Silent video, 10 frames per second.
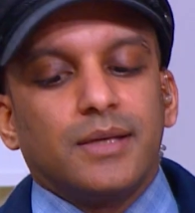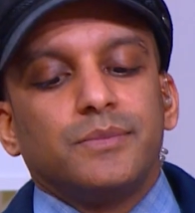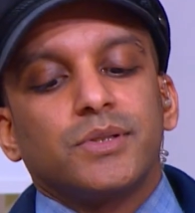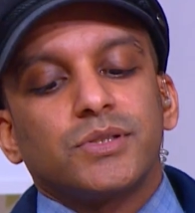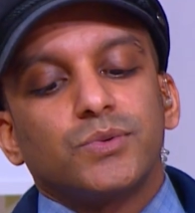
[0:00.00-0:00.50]

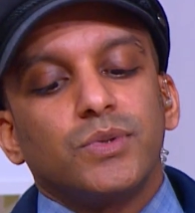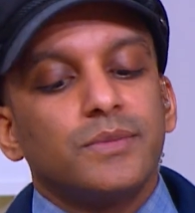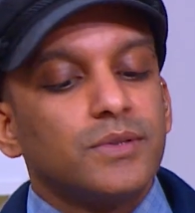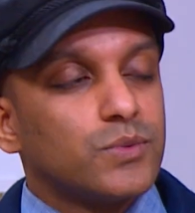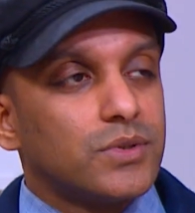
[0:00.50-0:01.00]
because
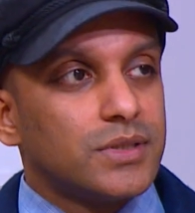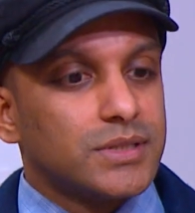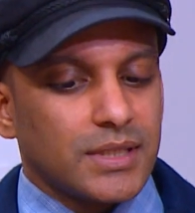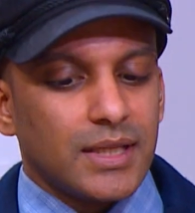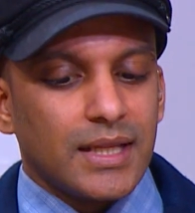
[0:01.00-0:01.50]
women
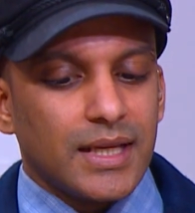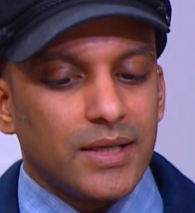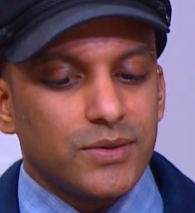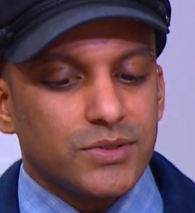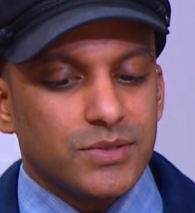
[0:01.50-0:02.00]
weren't
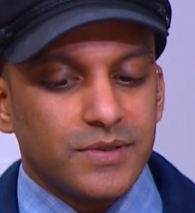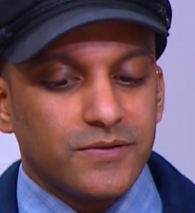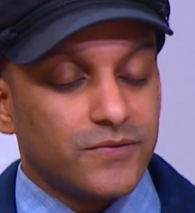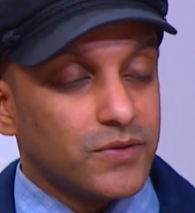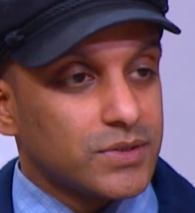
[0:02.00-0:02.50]
allowed to be
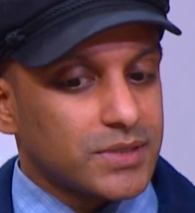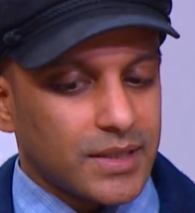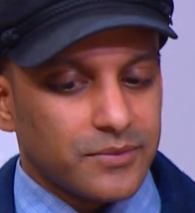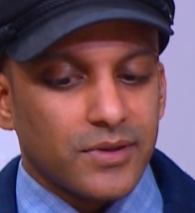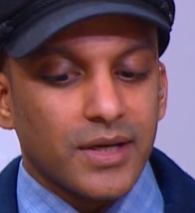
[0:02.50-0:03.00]

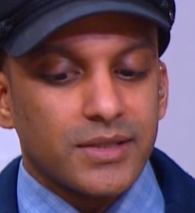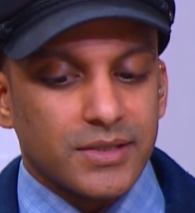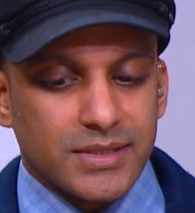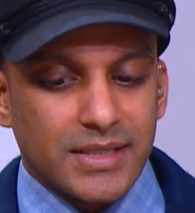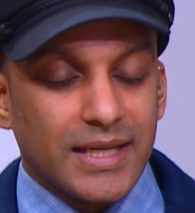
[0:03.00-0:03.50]
full-time
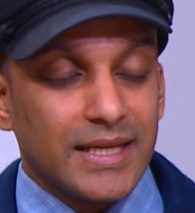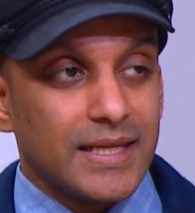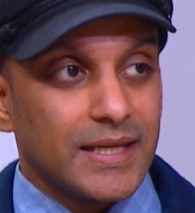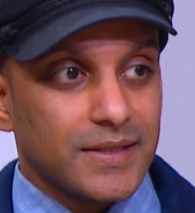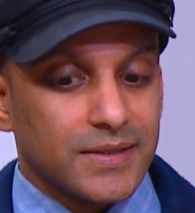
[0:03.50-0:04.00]
writers in
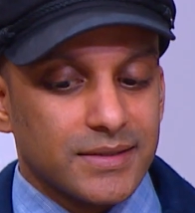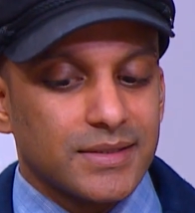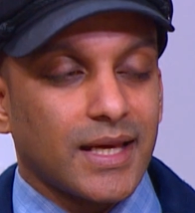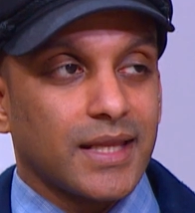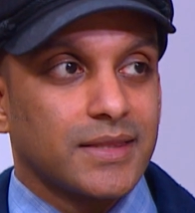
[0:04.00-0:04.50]
England
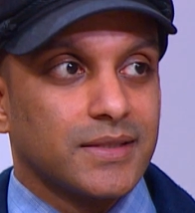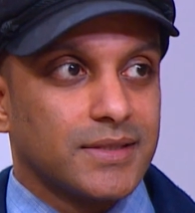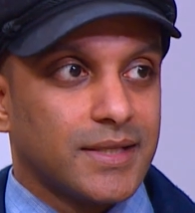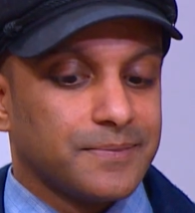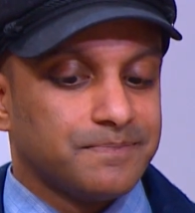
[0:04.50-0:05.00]
at the
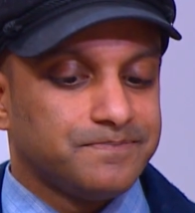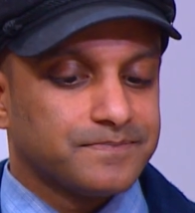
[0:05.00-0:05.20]
time.